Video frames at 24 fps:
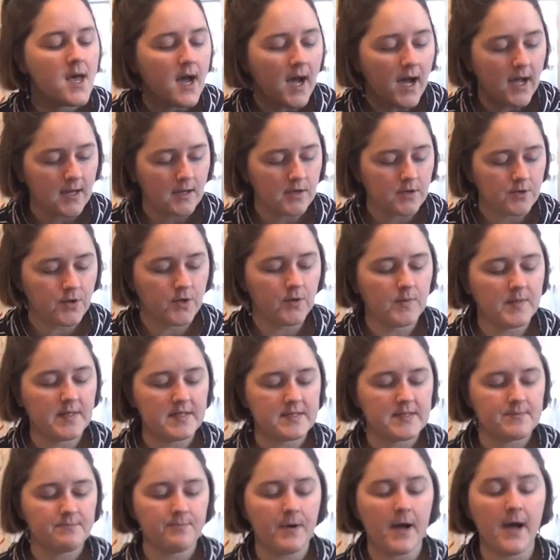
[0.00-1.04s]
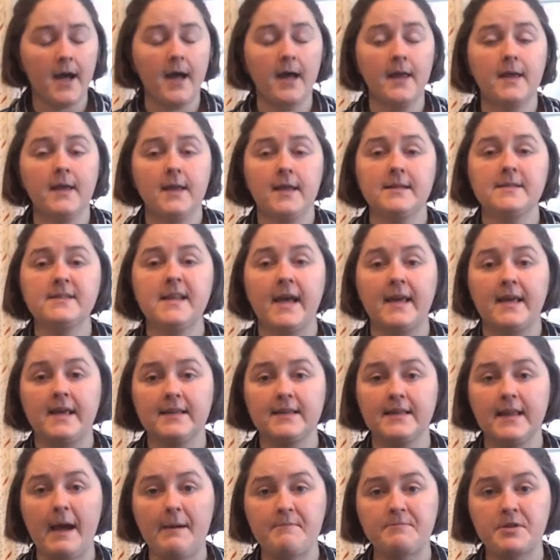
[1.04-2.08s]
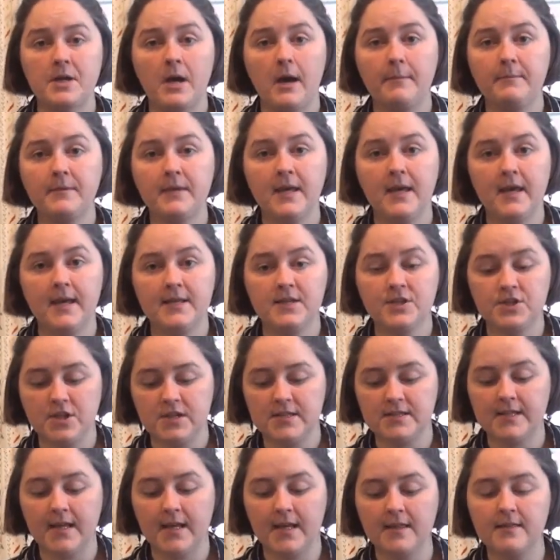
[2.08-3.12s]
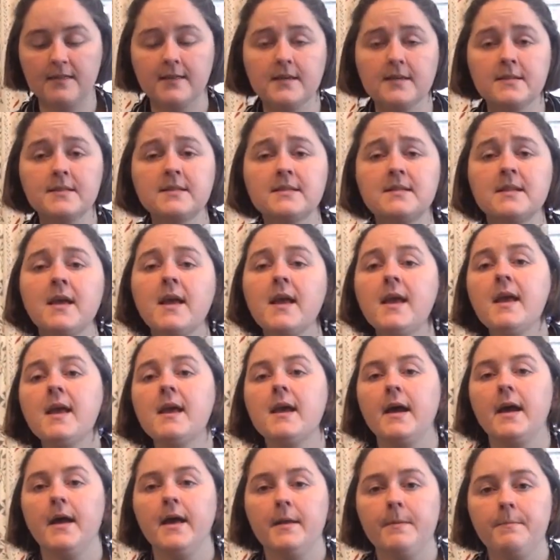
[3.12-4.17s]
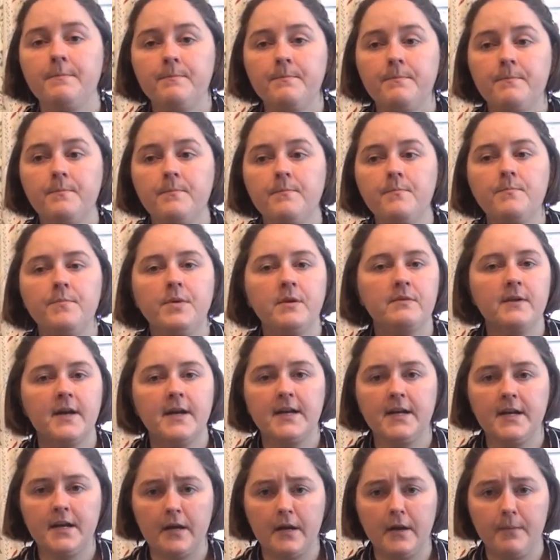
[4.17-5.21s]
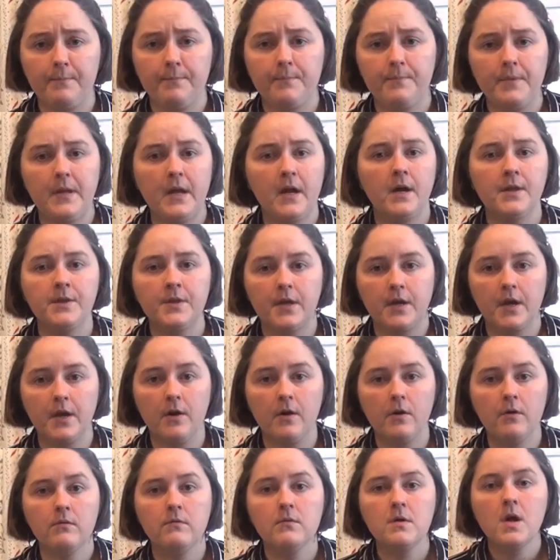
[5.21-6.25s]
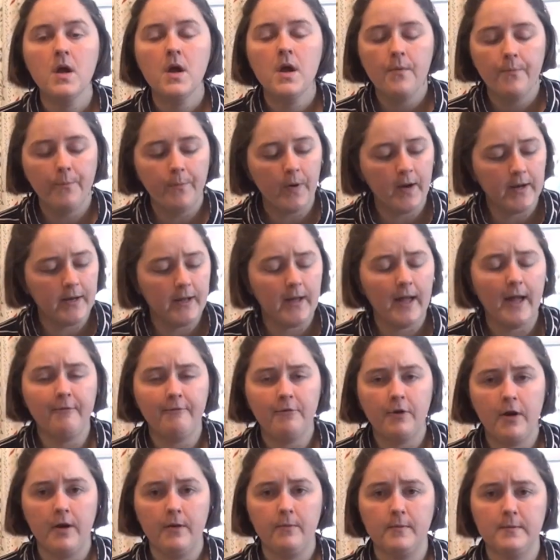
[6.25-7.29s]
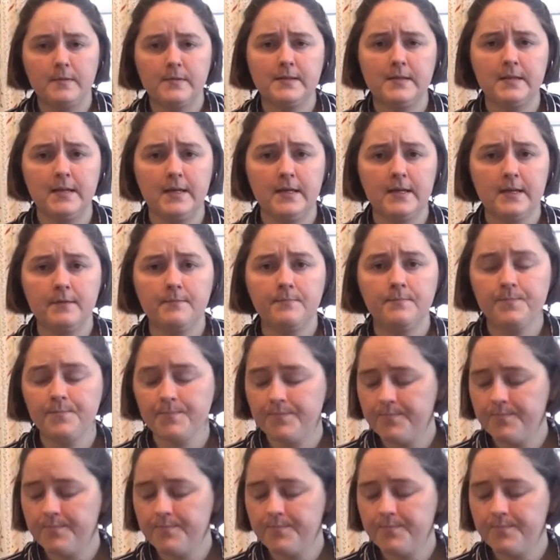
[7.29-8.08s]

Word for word: I always buy a second laptop case just like this and be ready to be on the go whenever I was needed.